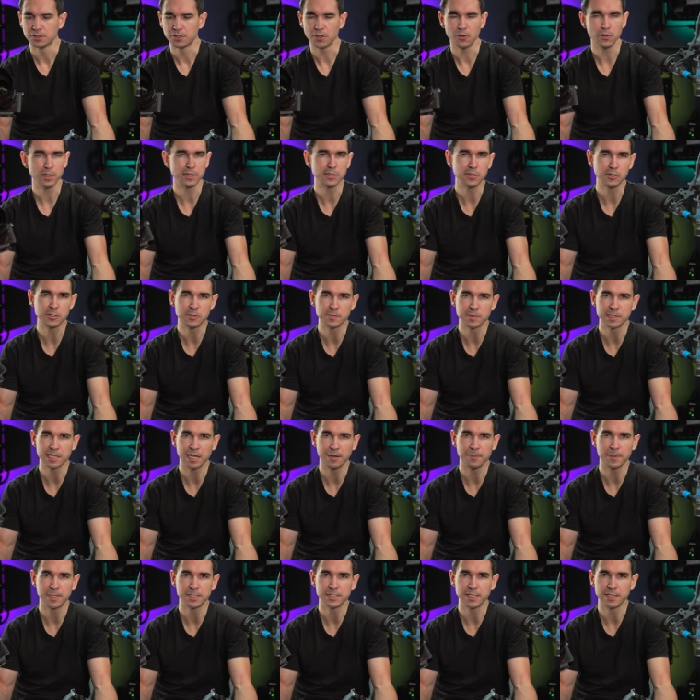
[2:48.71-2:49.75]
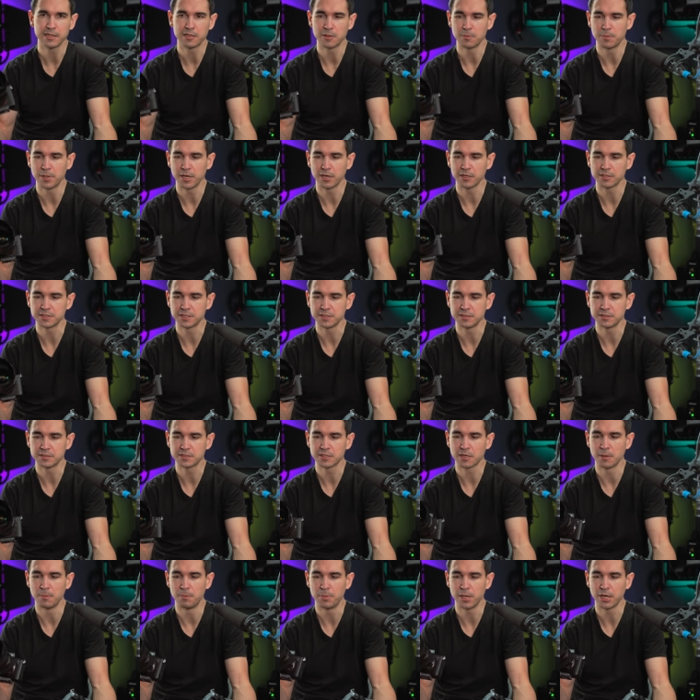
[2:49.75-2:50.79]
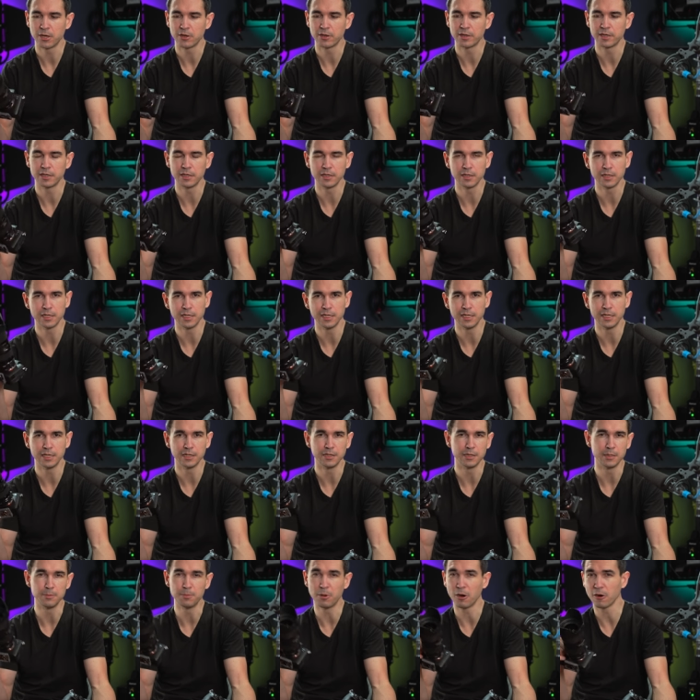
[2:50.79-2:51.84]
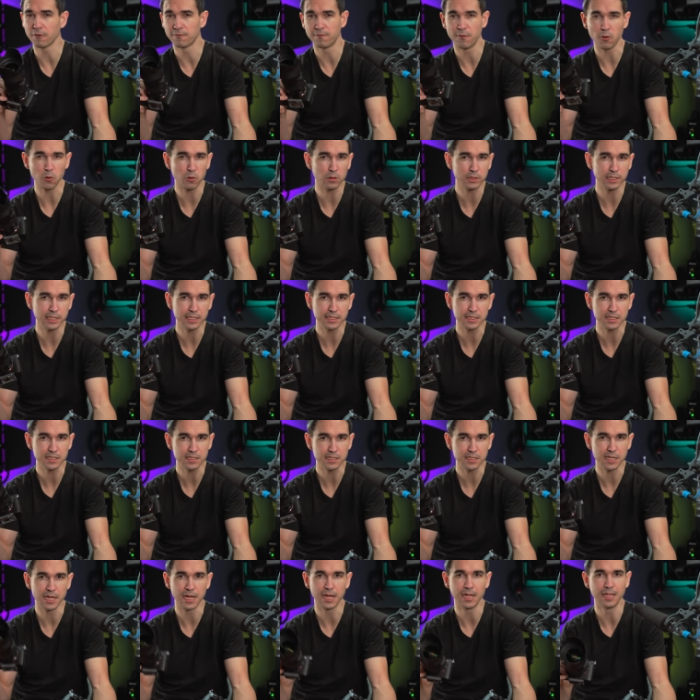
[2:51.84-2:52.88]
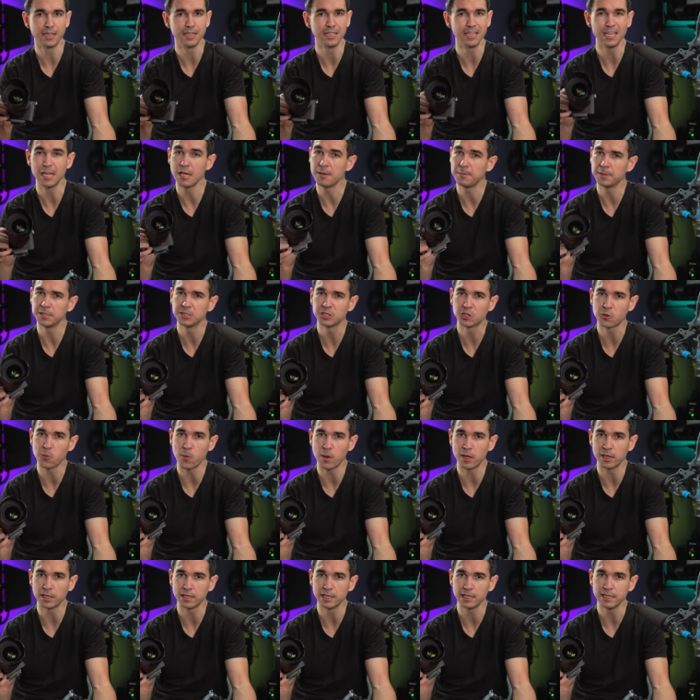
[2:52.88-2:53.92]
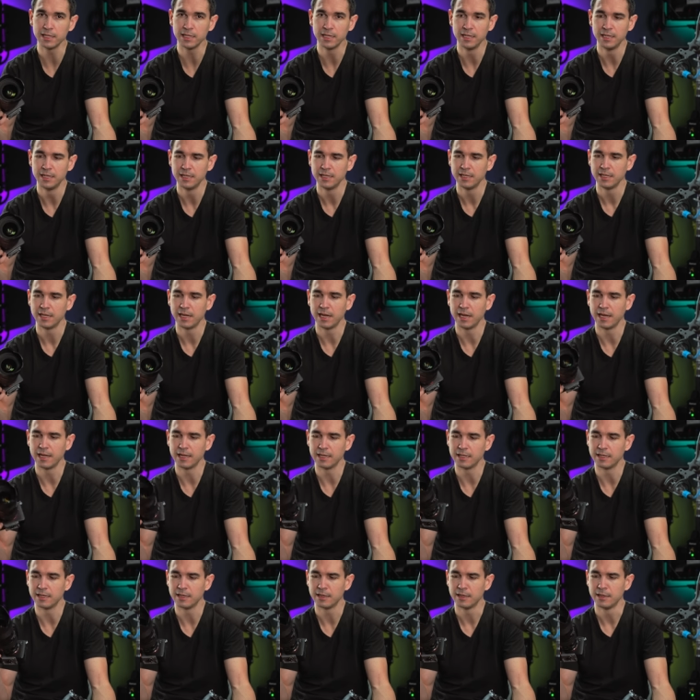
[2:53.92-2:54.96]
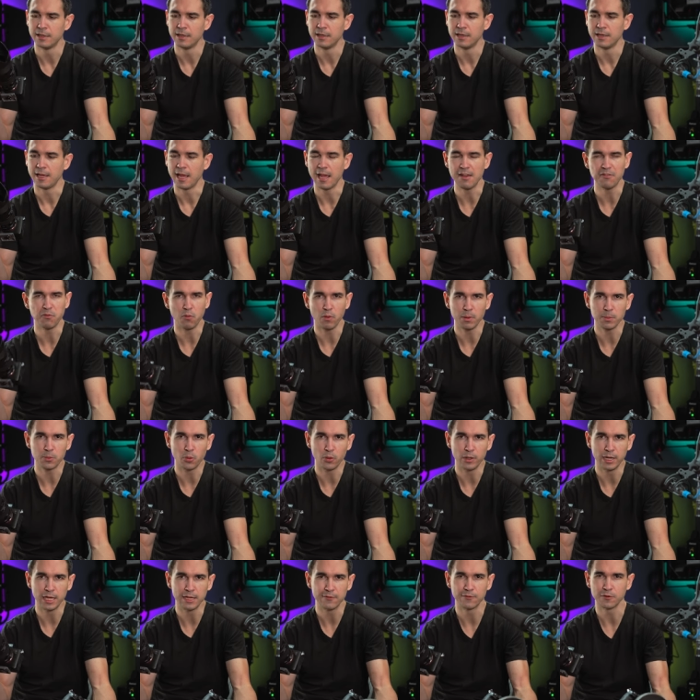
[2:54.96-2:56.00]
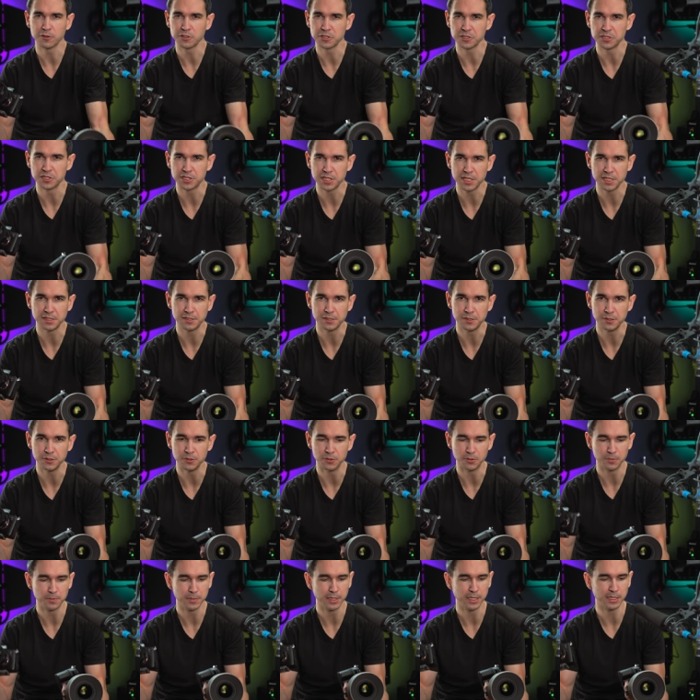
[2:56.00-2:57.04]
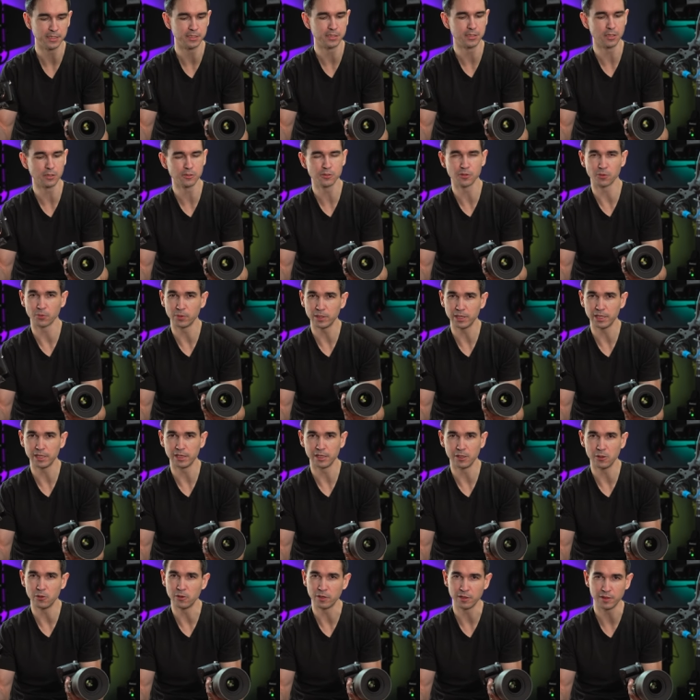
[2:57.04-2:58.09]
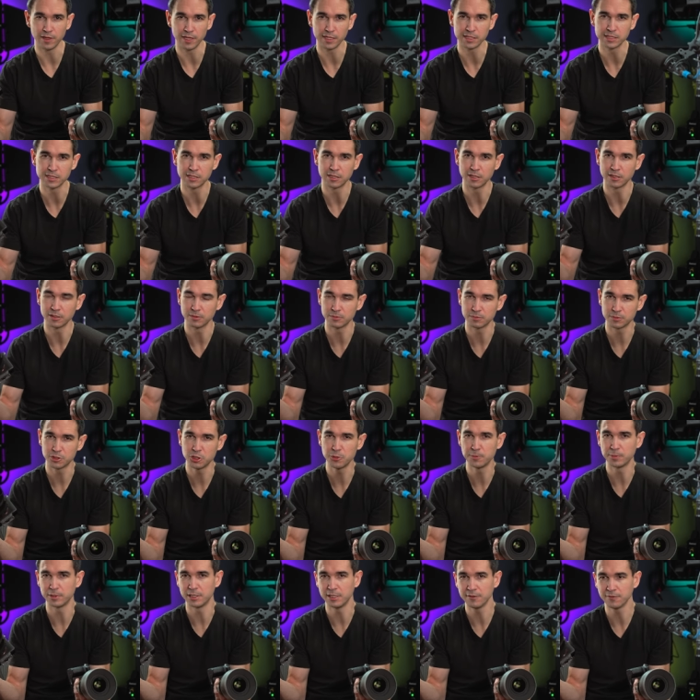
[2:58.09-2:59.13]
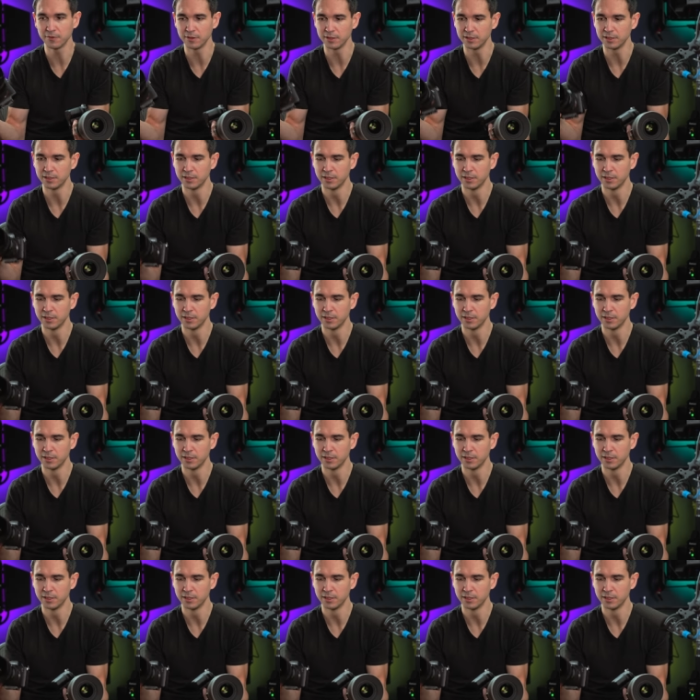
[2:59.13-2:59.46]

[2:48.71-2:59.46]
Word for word: So let's do some side-by-side -side comparisons, comparing uh, the parfocalness and the image quality and F1.8 versus T2 because those are really the only things that are super different.